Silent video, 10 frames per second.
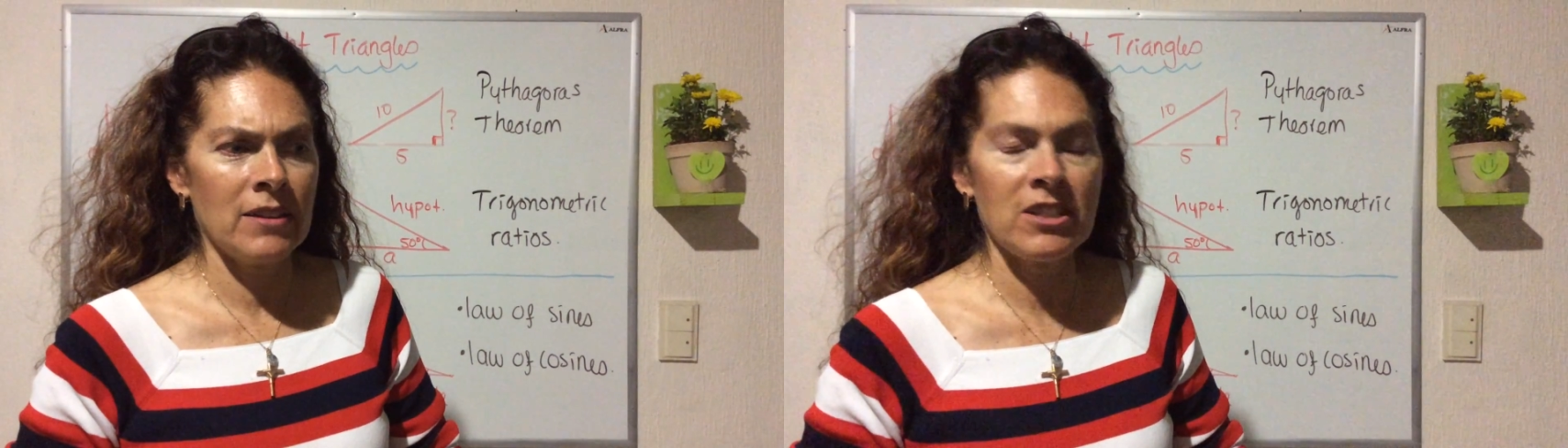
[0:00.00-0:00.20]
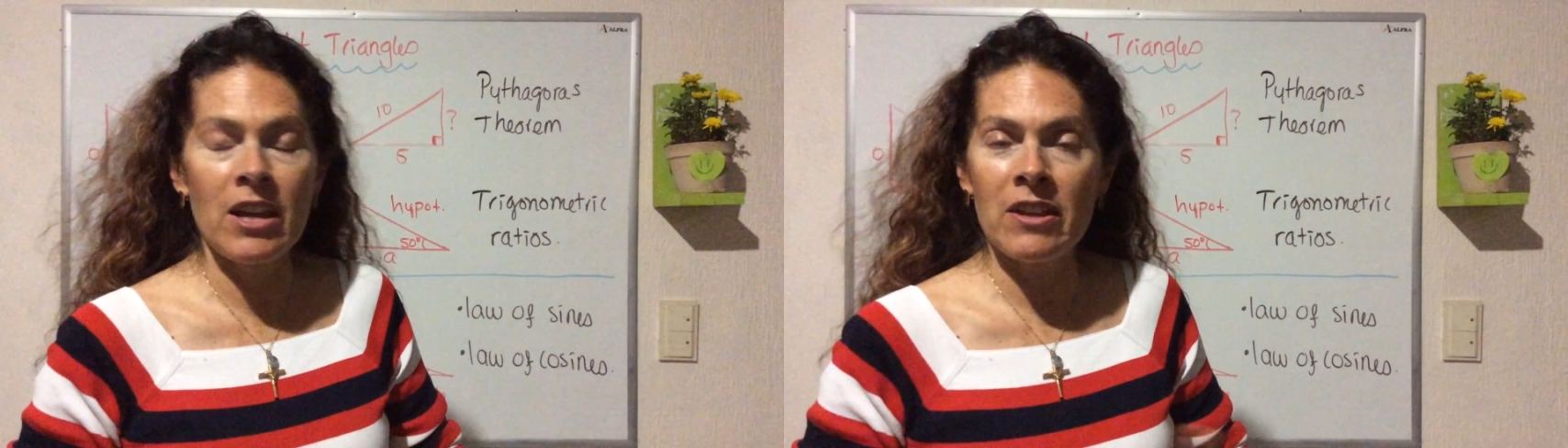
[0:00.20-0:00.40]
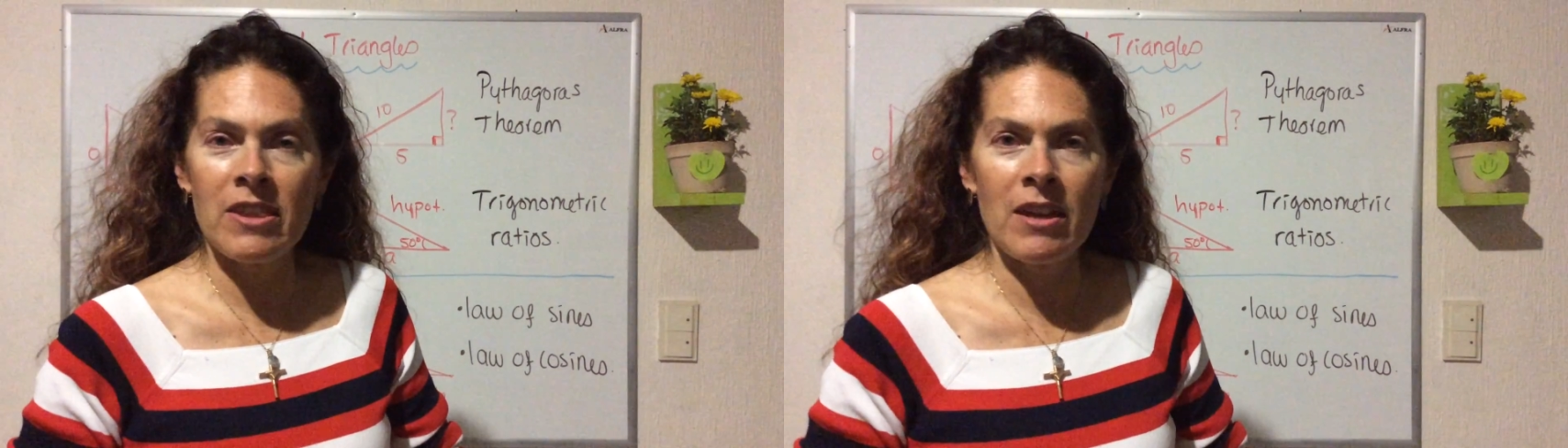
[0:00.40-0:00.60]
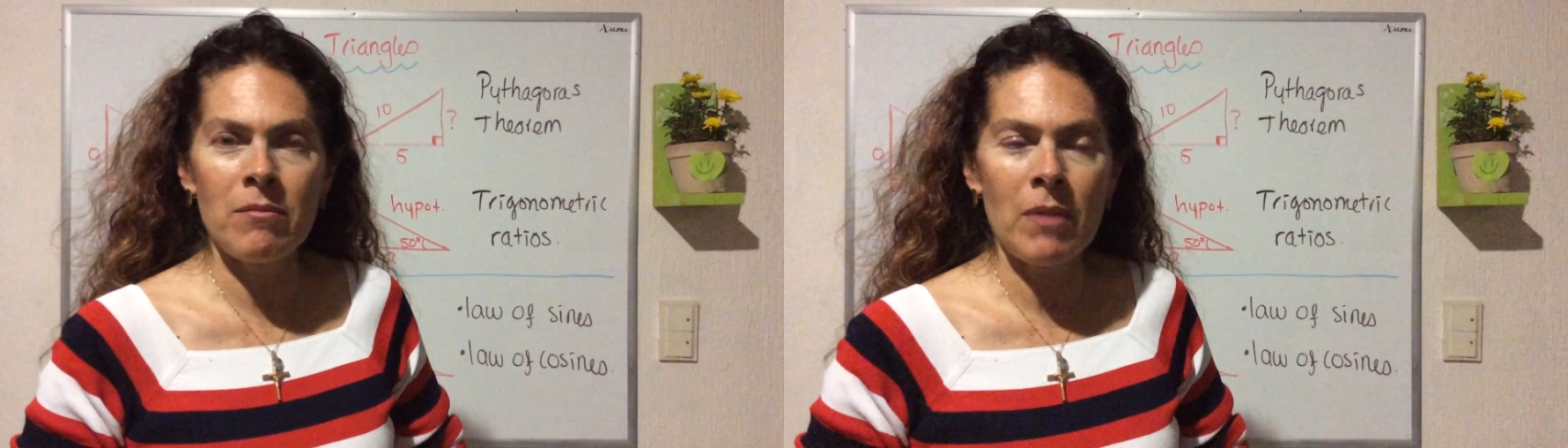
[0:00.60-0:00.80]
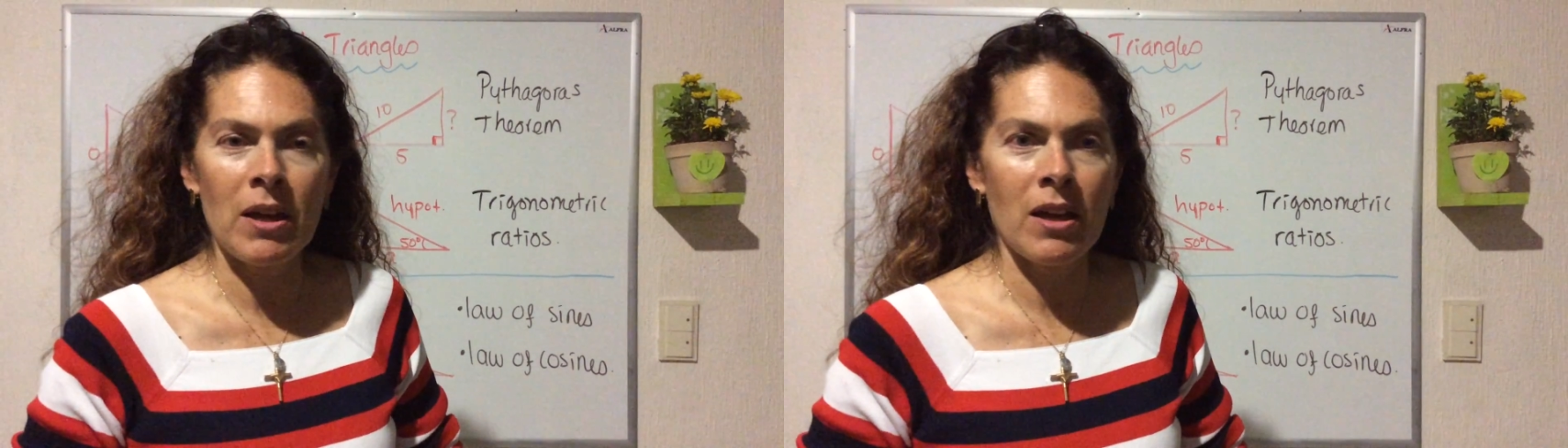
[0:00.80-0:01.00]
check
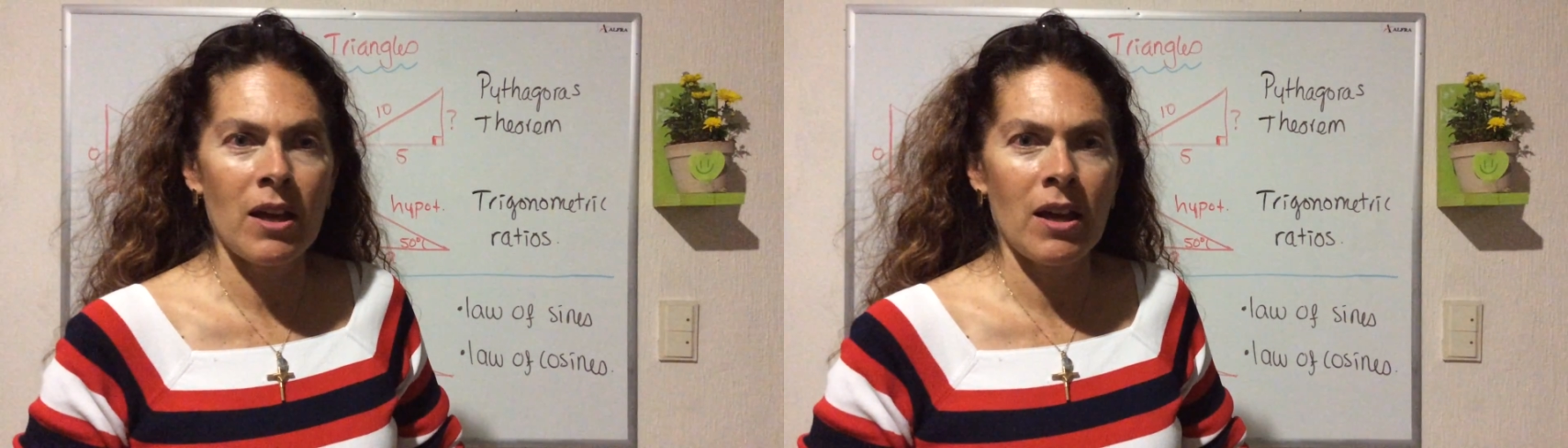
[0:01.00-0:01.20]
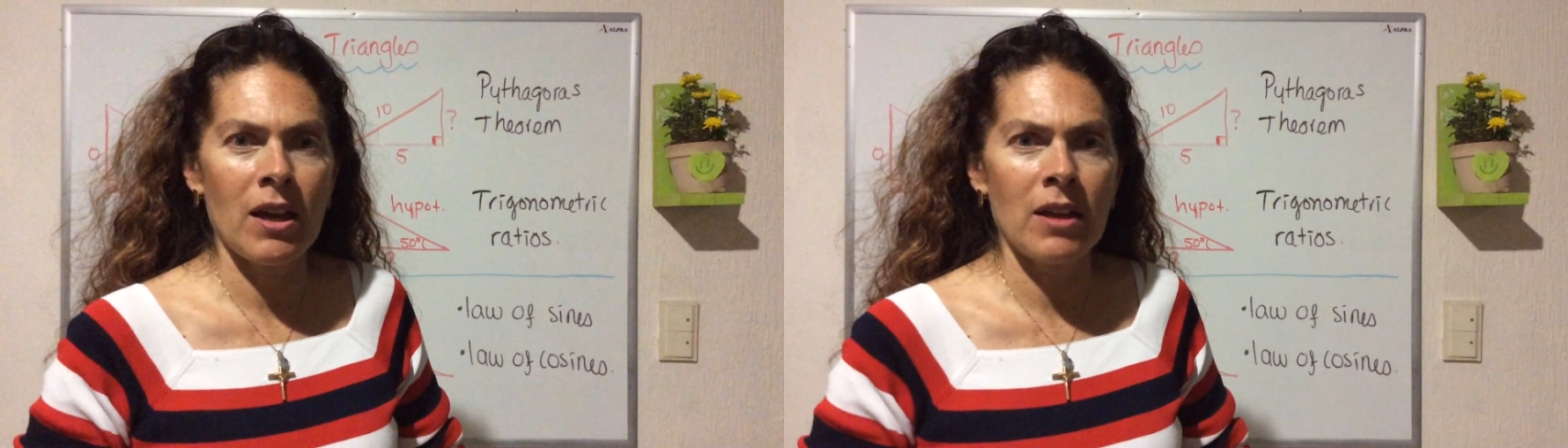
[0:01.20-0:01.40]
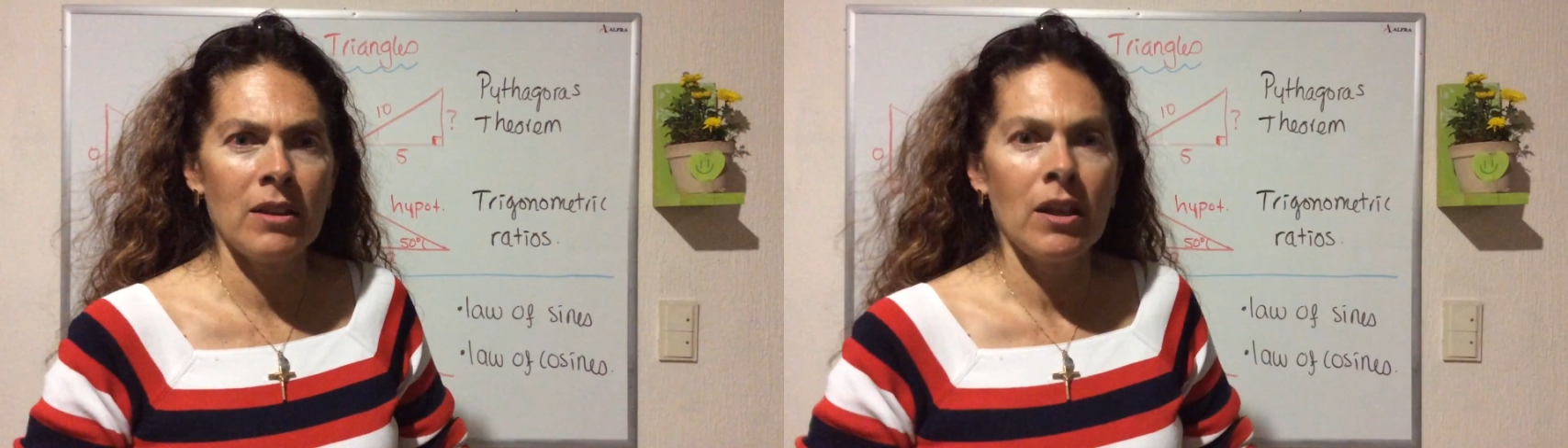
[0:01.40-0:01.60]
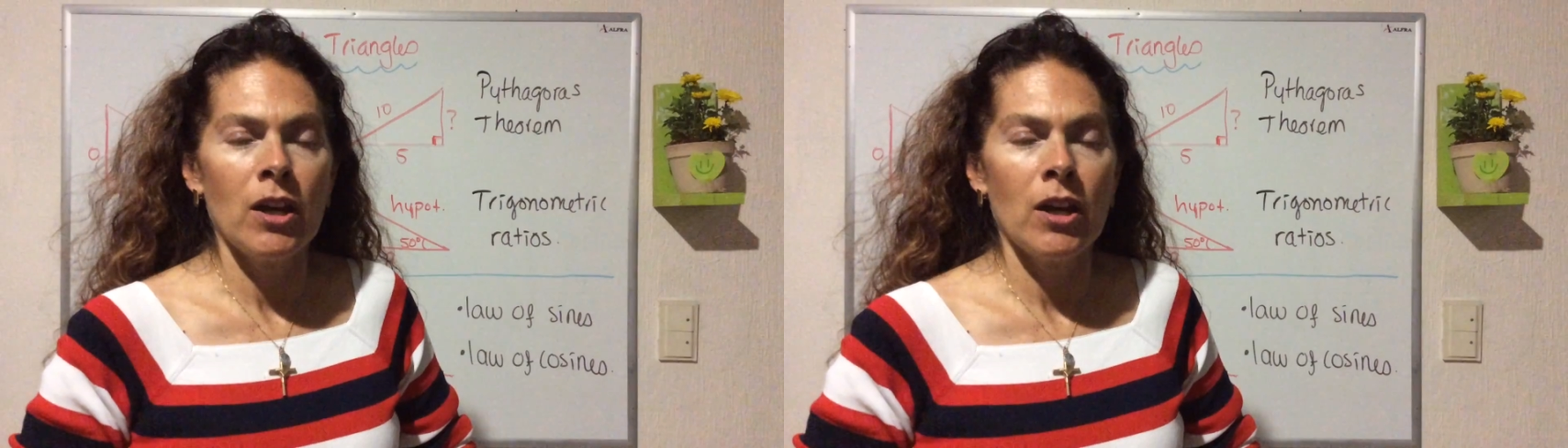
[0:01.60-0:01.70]
them and